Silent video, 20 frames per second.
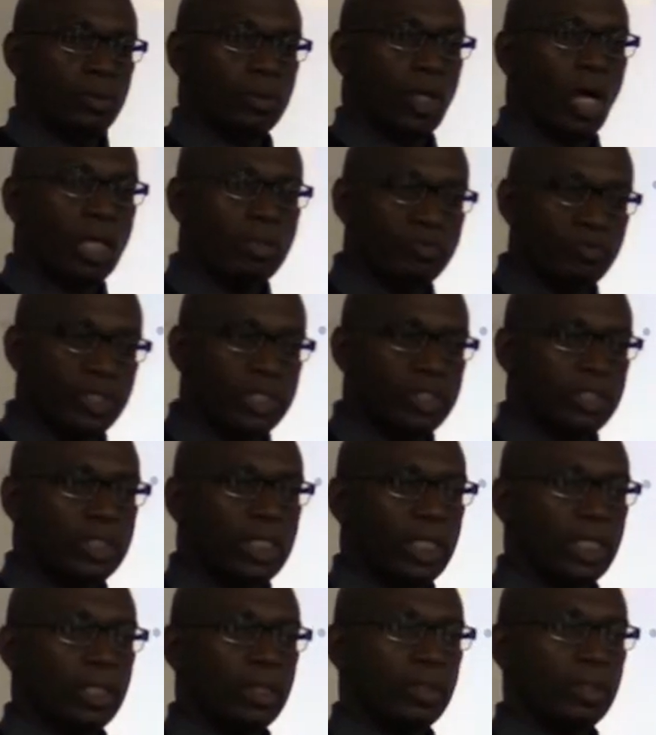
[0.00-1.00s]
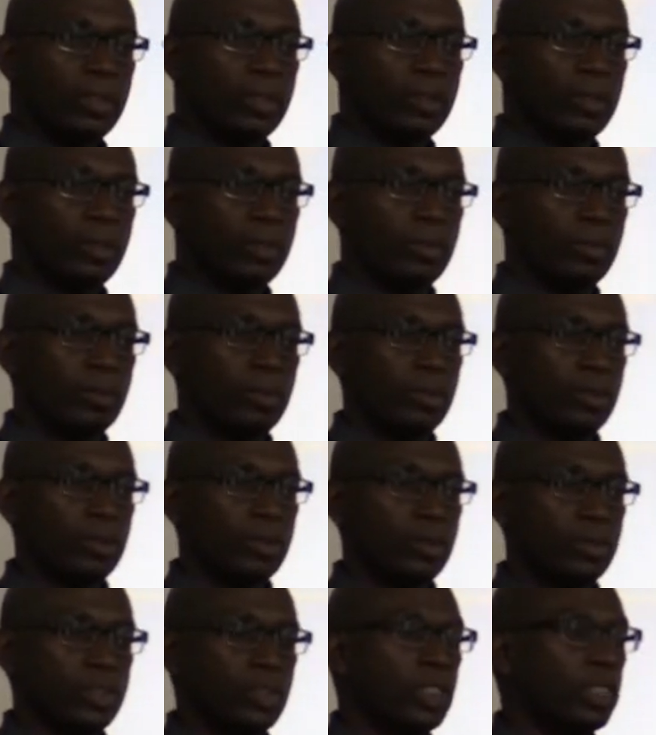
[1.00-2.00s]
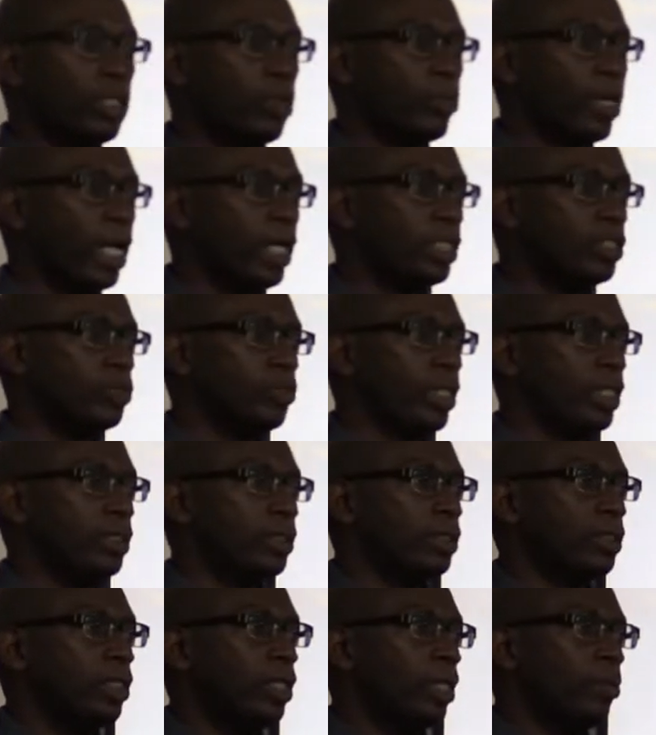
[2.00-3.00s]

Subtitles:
convincing senior management,